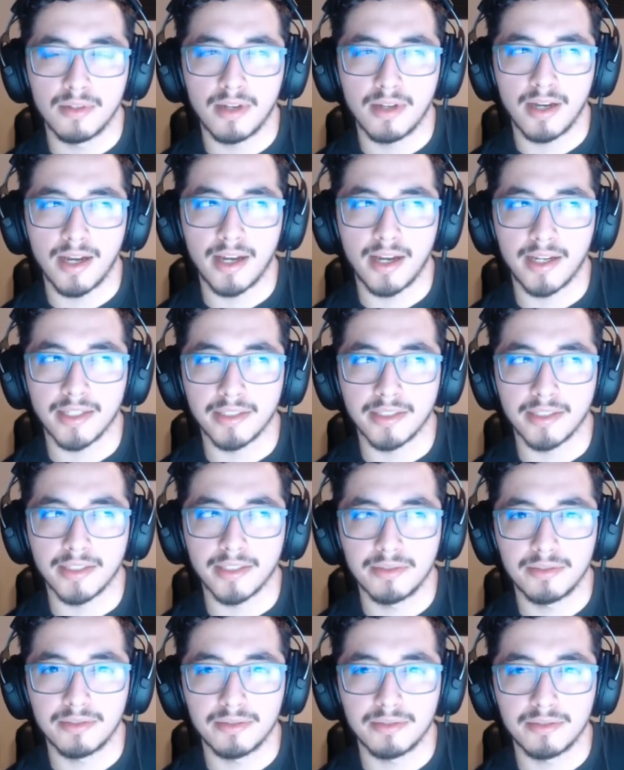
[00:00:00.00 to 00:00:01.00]

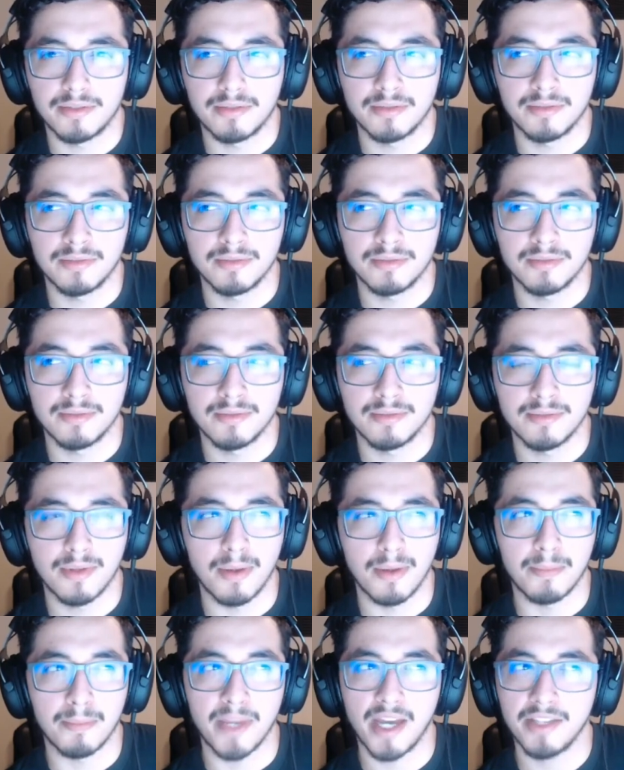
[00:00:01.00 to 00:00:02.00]

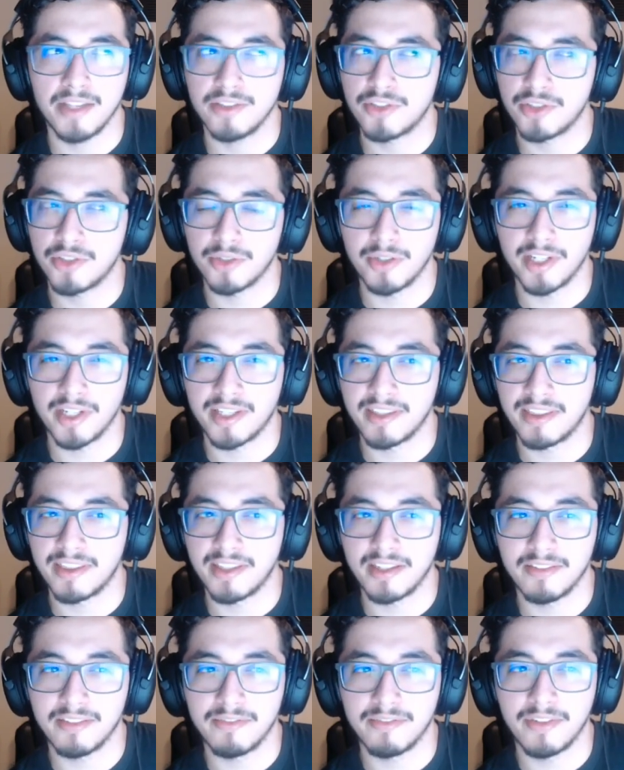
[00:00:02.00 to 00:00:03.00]
I'm not sure
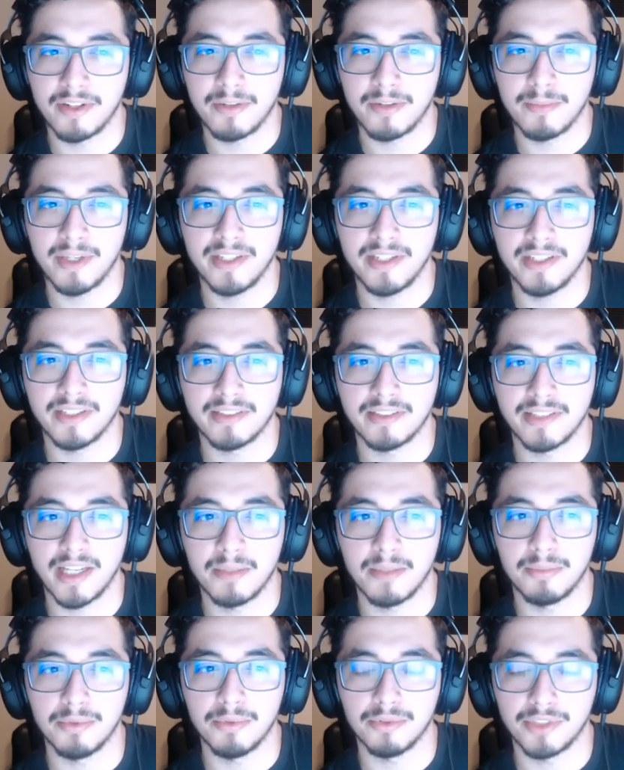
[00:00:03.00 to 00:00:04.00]
I can think of very many
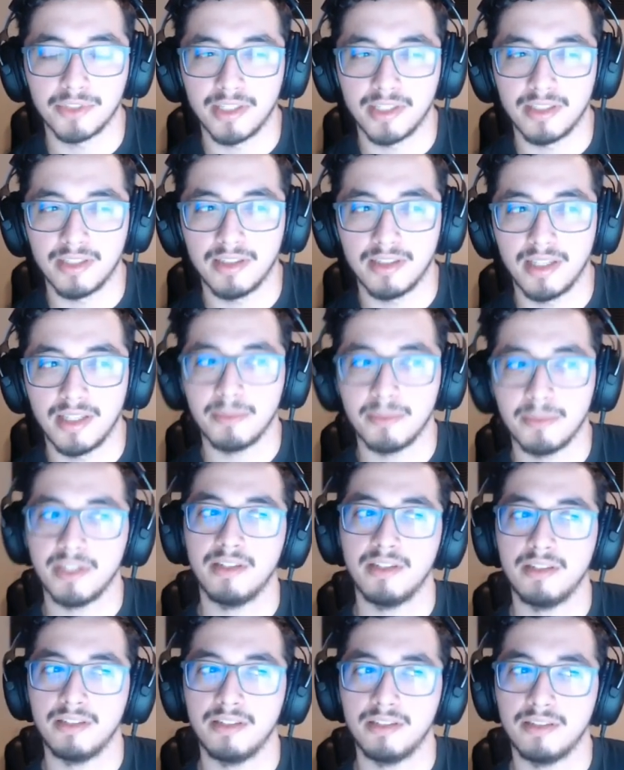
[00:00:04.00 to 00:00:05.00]
examples. Let
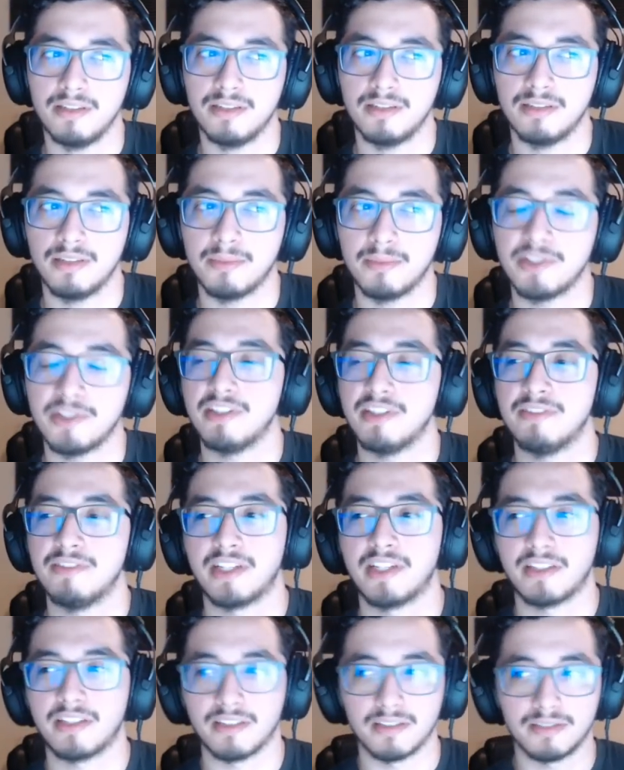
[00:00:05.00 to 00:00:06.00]
me see if
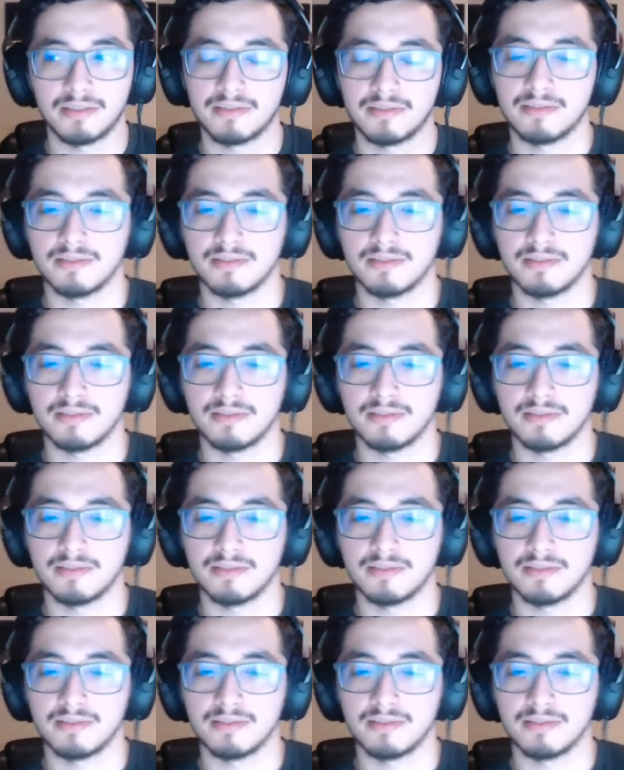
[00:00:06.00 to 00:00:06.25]
I could.